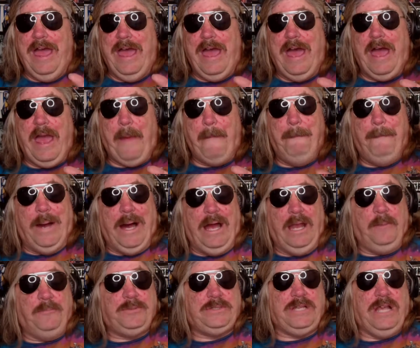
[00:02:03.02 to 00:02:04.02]
and
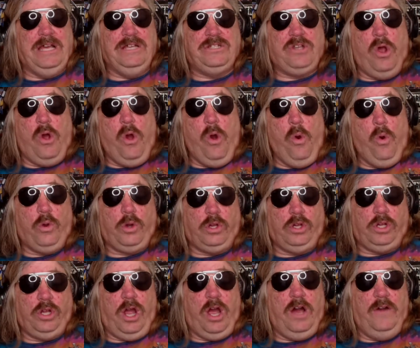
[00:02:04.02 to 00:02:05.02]
pipes as
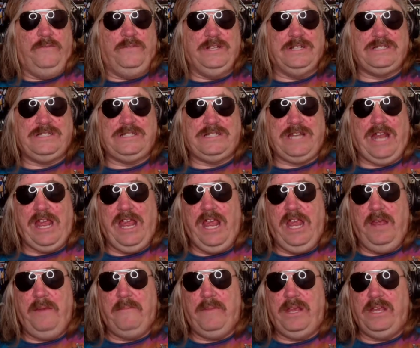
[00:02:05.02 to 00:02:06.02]
odor of the
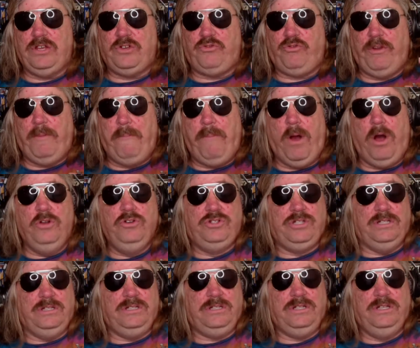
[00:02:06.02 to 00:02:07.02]
same is
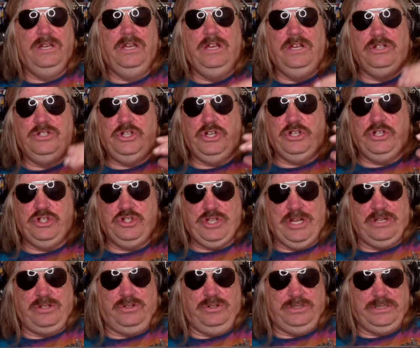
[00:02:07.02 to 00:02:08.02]
repugnant to the
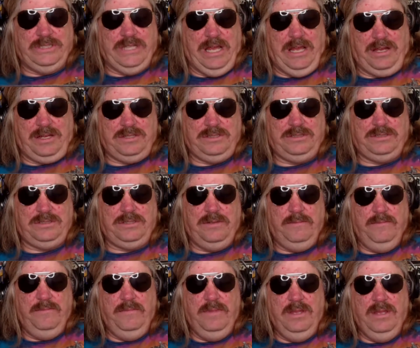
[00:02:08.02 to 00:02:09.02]
gentle sex.
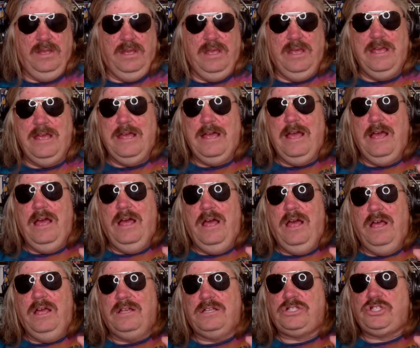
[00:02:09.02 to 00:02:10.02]

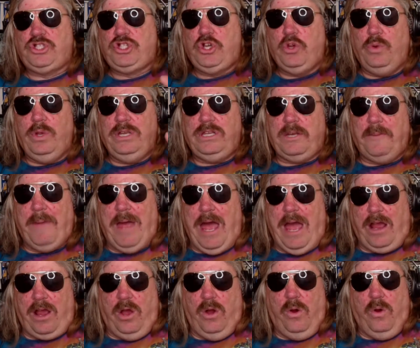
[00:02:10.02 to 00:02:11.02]
Chewing
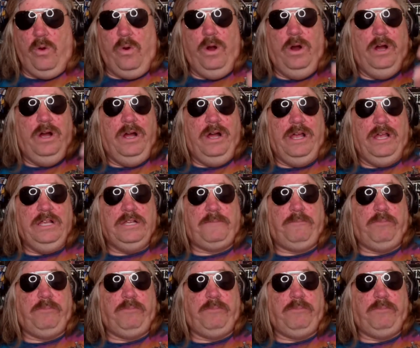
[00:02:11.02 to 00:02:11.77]
tobacco is